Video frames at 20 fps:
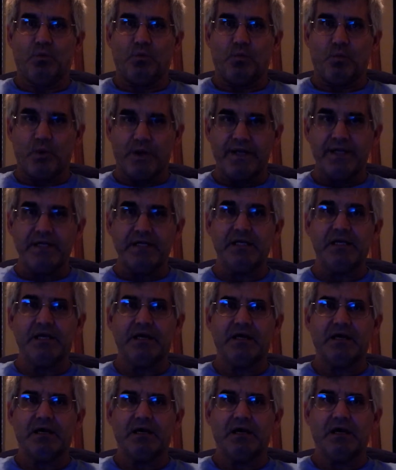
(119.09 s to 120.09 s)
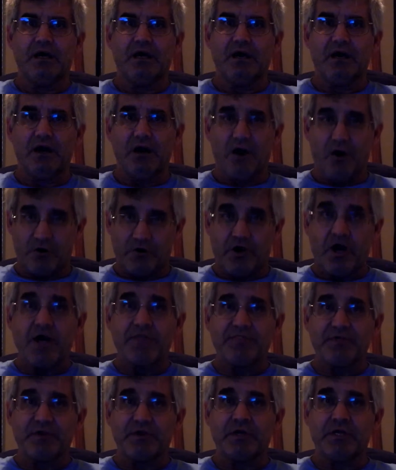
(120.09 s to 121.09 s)
We are
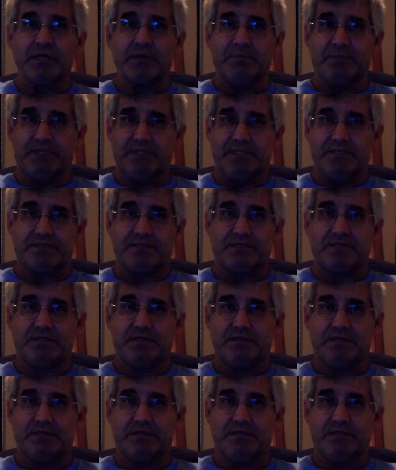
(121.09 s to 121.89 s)
not their enemies.